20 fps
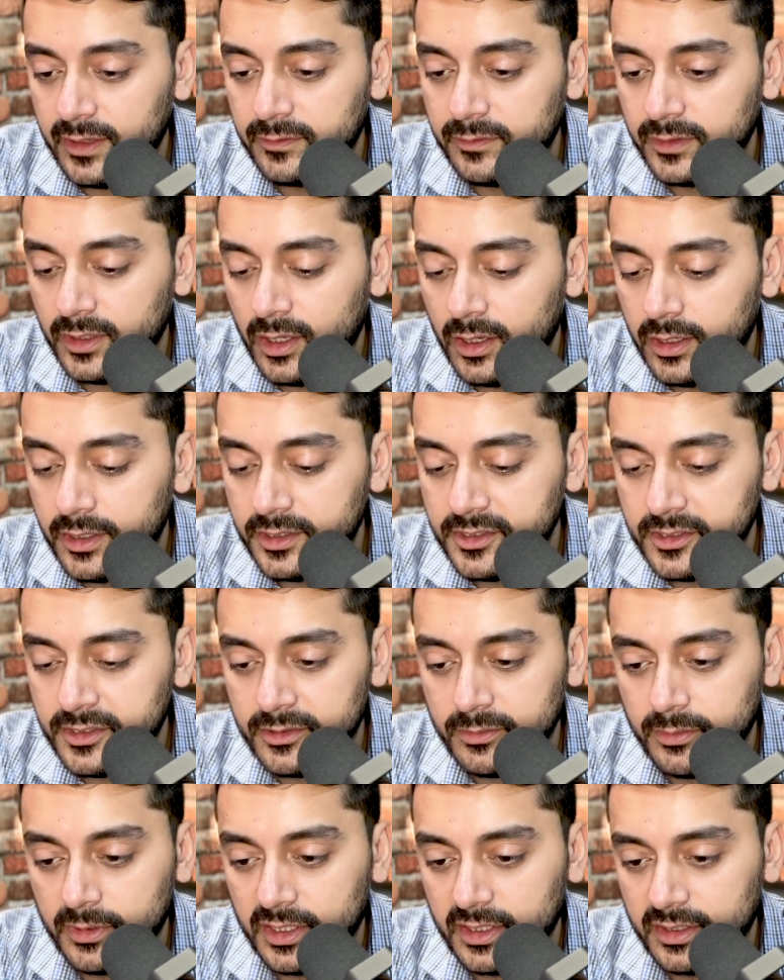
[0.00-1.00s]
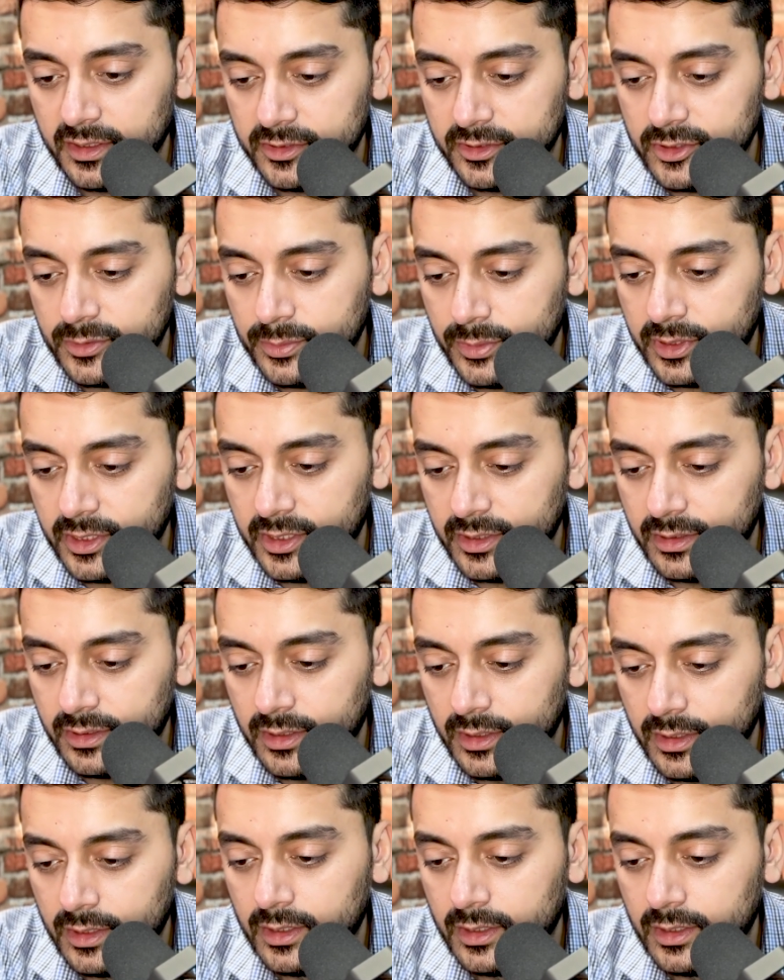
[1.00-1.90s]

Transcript: If not, we're going to just put in